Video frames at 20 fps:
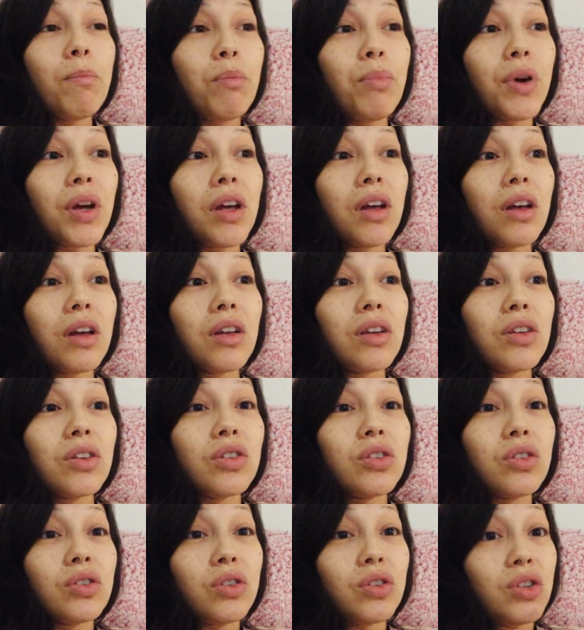But
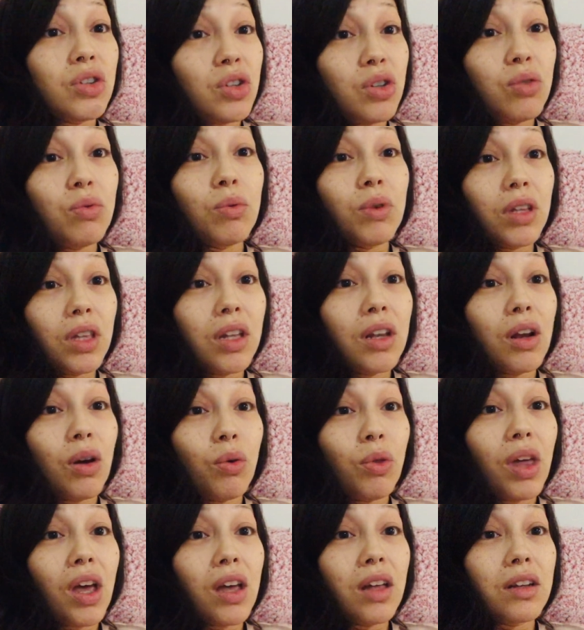do you really
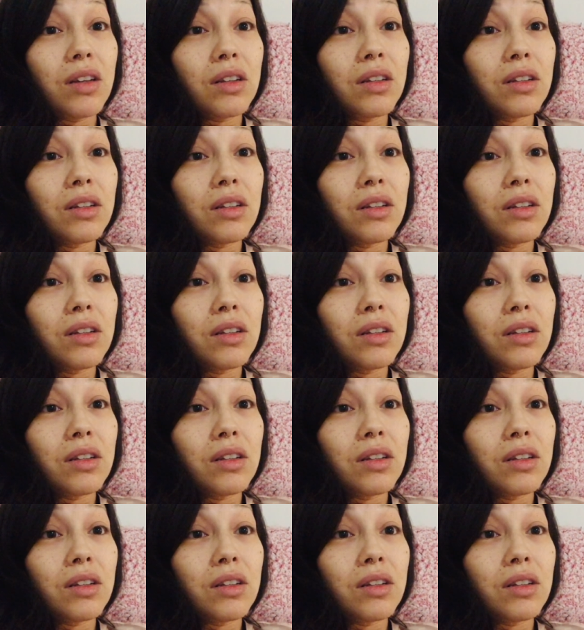know that?